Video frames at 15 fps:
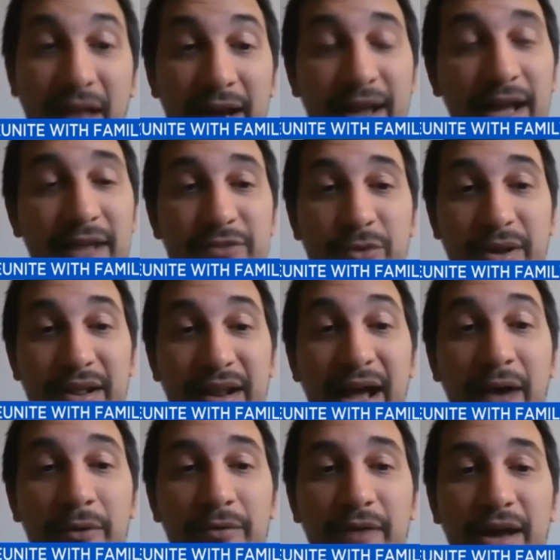it got sorted
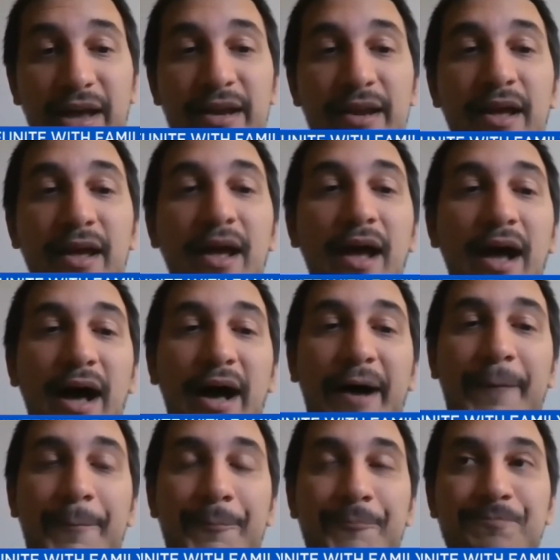out right
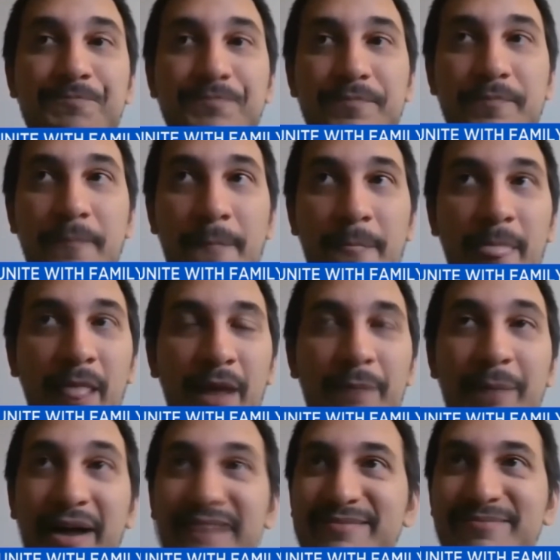um,
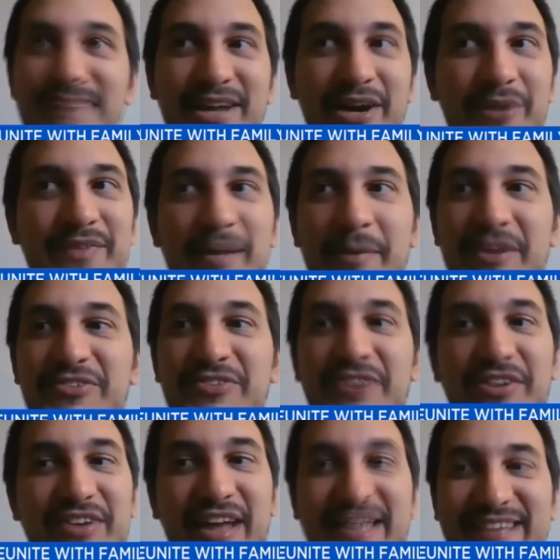but you know the
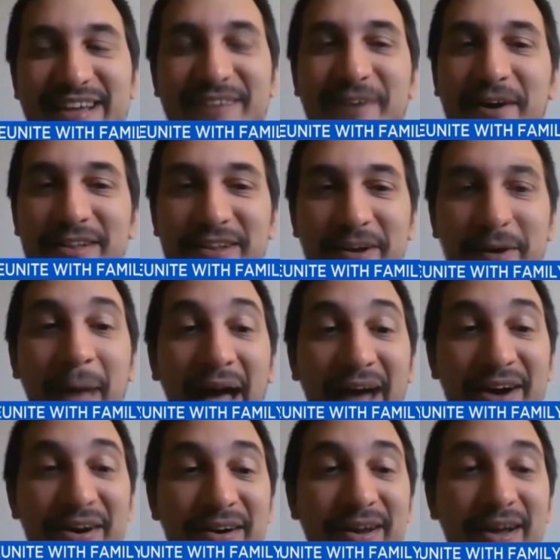administration has like a very clear
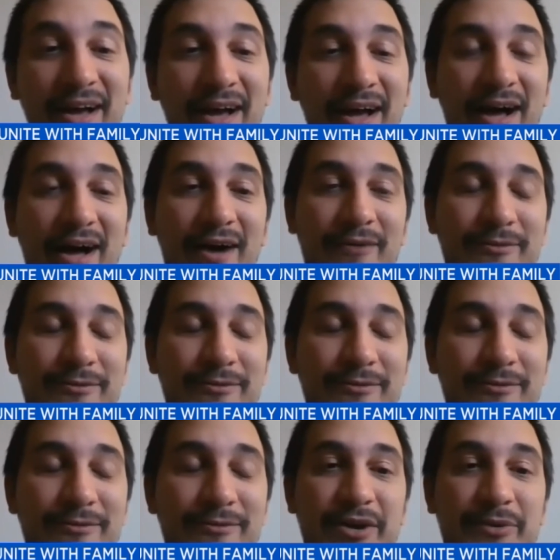pattern of
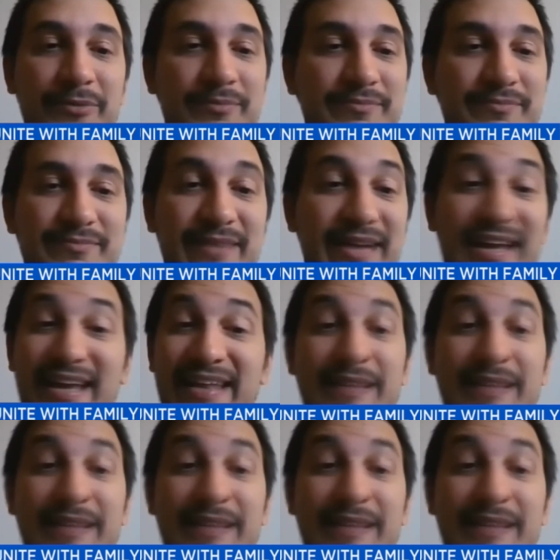you know in the